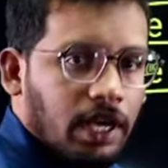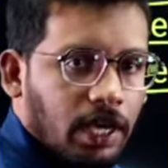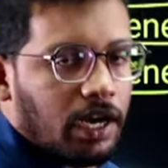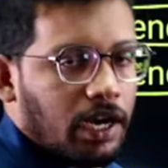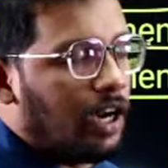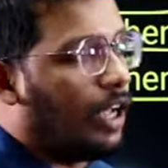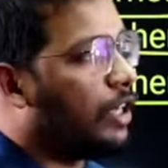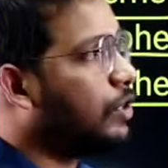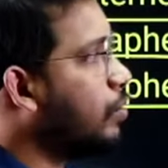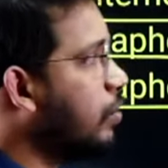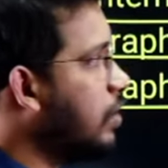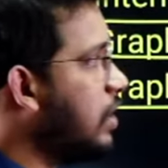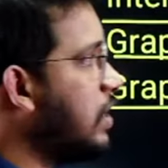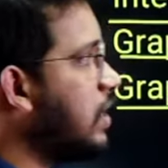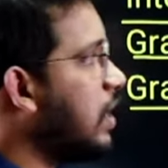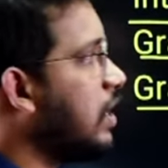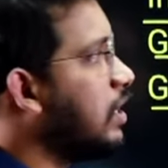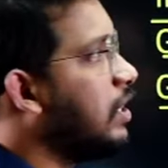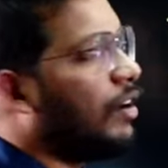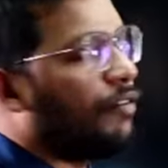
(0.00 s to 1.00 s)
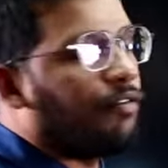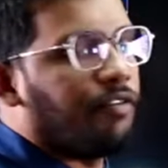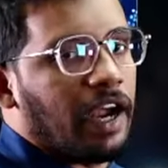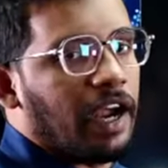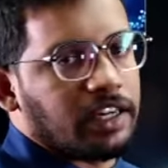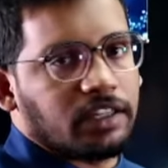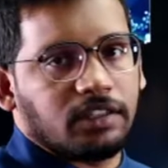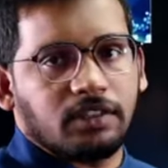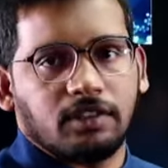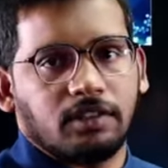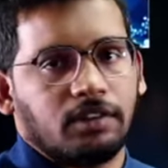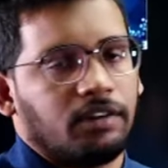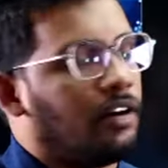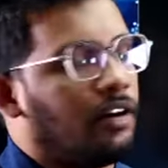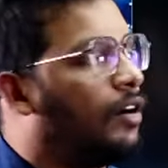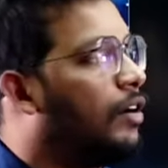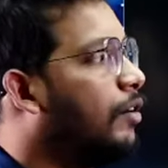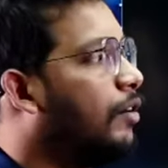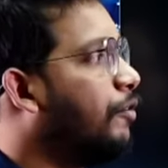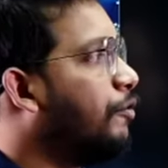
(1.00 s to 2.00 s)
Kerala. So these are the facts
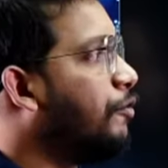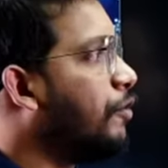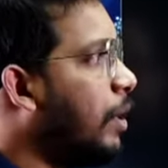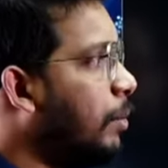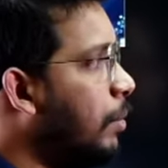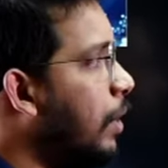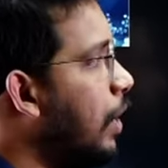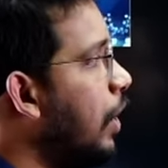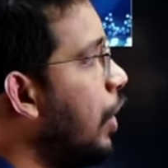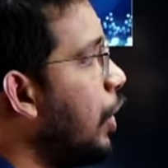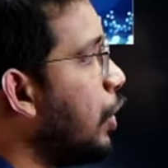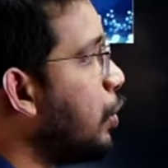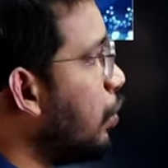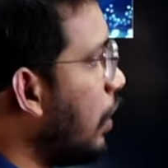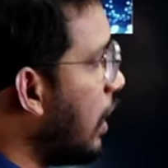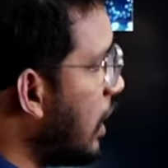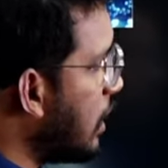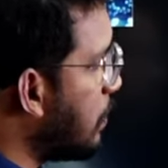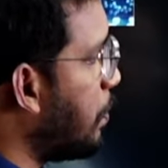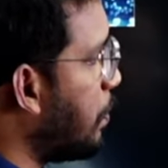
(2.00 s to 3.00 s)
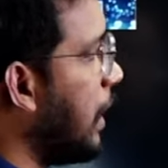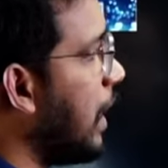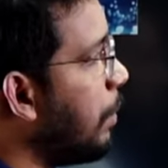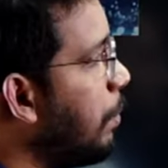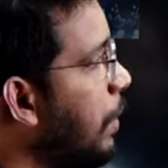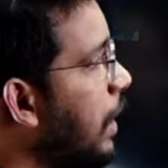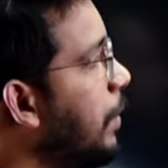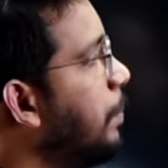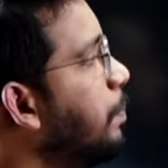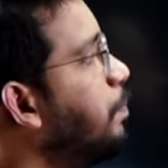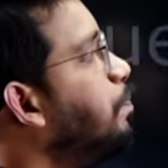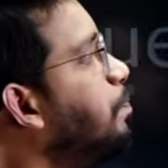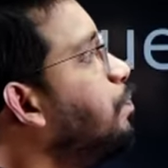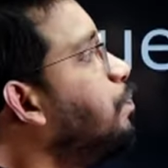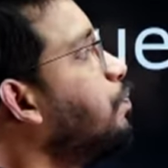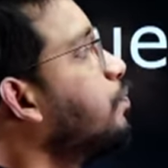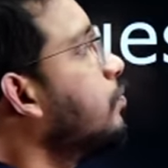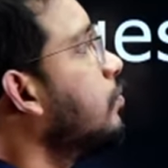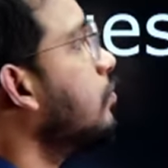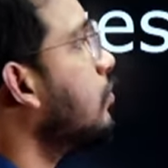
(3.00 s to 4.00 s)
from today's PIB.
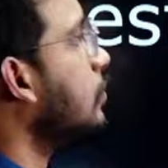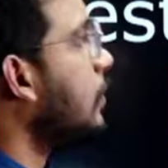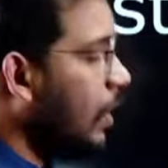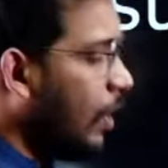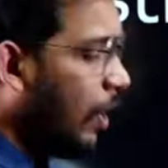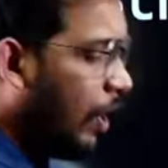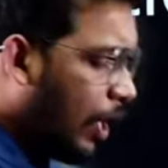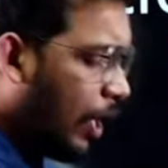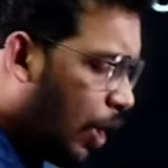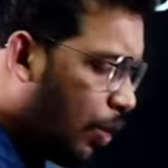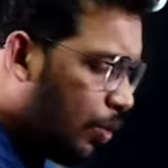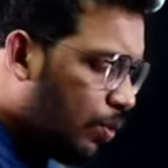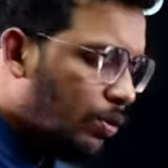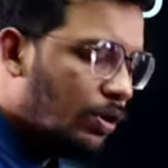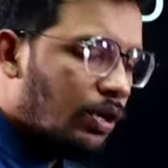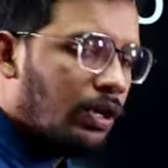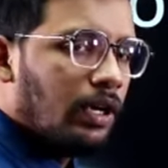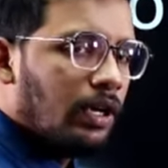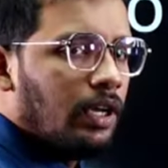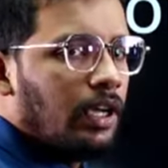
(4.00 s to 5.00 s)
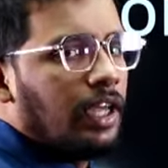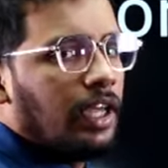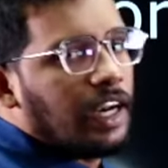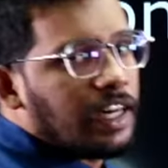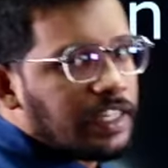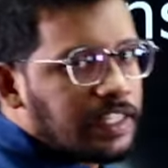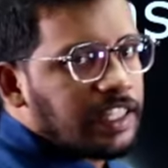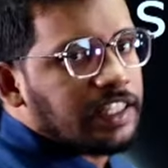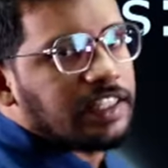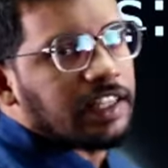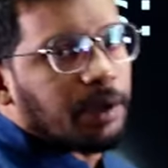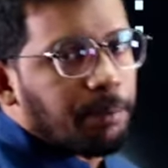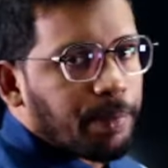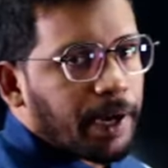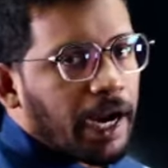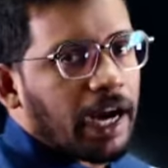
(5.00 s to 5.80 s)
Now, let's see some